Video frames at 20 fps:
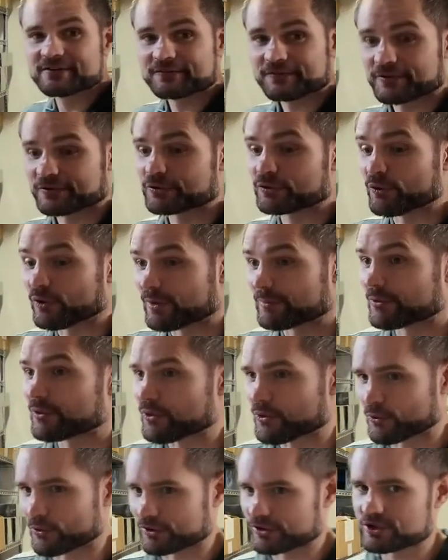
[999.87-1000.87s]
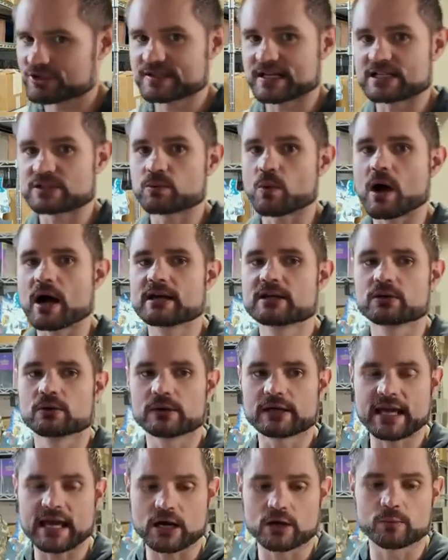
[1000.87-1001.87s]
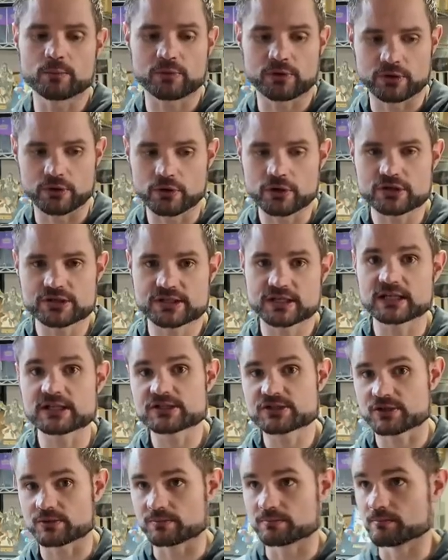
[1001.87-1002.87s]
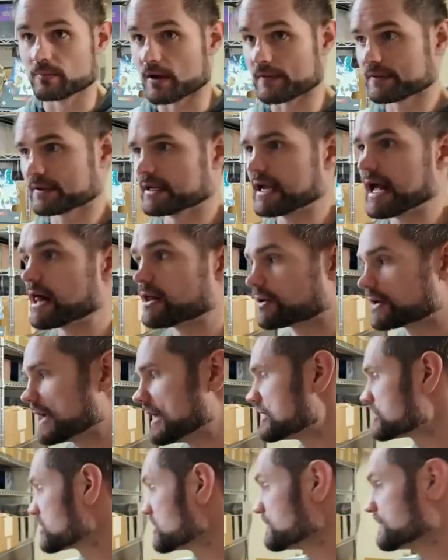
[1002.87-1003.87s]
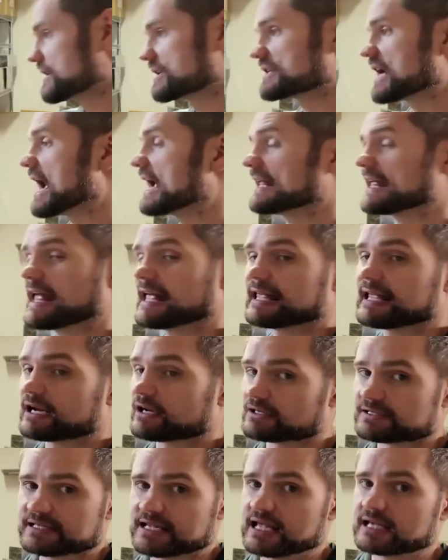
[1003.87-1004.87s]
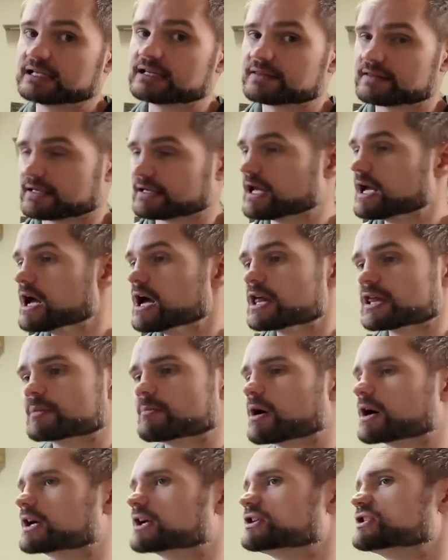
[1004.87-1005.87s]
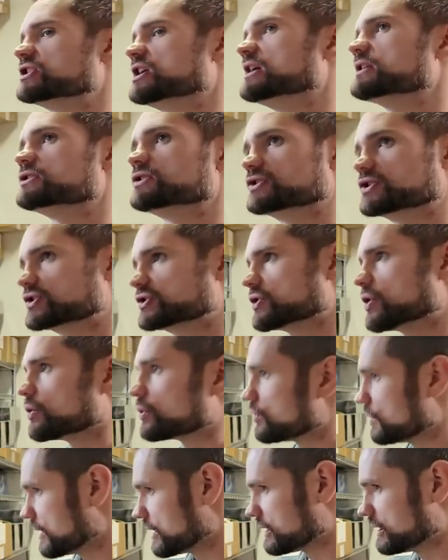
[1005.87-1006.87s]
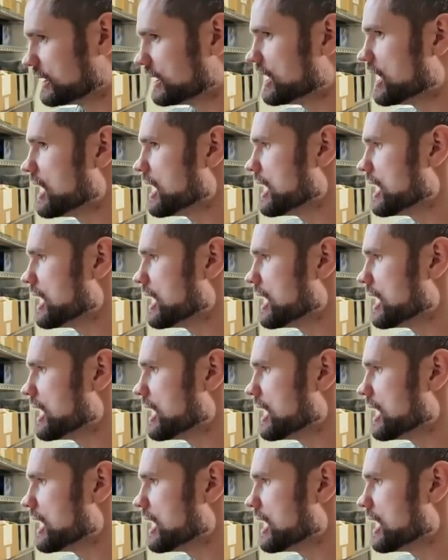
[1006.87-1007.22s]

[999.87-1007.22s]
for normal orders. That's why I don't count pre-orders against your monthly allocations, because I can't guarantee anything. The market changes so quickly,